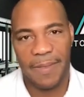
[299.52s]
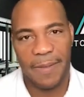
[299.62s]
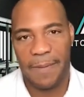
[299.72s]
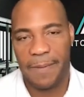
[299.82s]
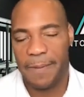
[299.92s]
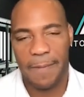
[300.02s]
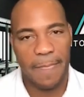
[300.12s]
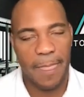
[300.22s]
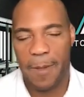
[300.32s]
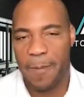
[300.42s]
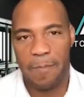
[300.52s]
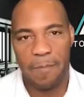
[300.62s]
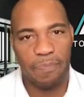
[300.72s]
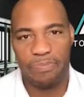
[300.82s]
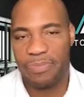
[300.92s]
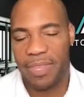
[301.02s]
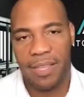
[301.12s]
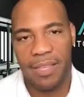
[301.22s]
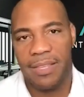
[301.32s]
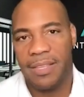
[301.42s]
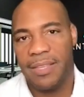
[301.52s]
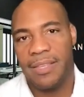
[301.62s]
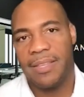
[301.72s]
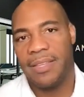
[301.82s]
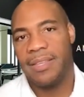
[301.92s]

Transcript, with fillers: No, not at all, man. Uh, you know, coming from